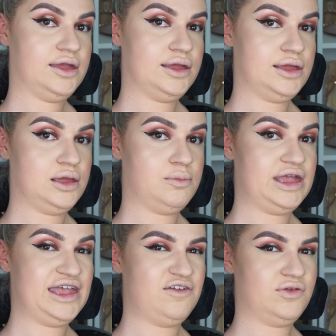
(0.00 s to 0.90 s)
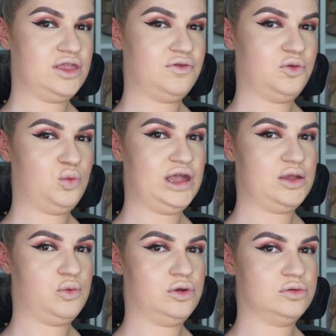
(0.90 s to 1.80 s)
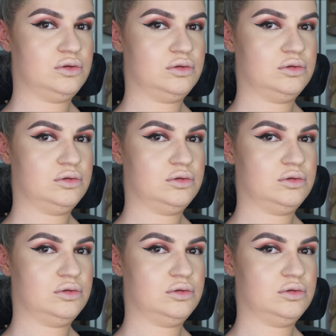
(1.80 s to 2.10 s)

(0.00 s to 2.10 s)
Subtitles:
I haven't used the white one.